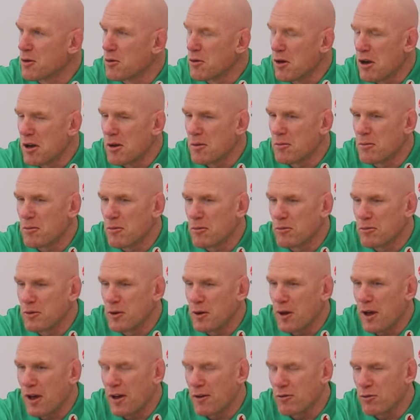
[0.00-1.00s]
to
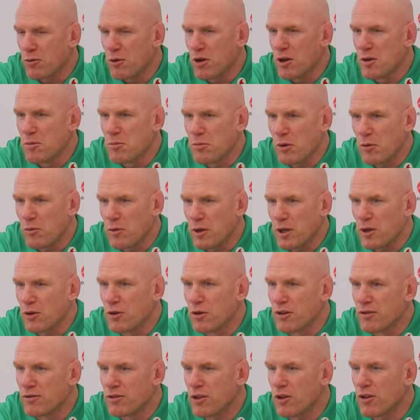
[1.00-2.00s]
have won it, but we
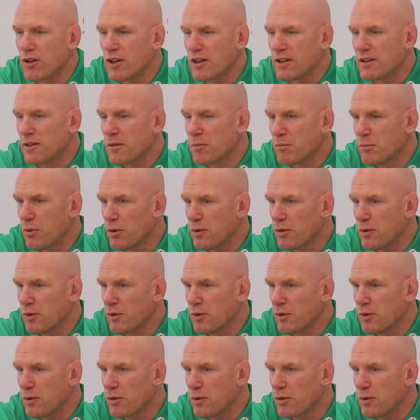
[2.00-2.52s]
could have done it.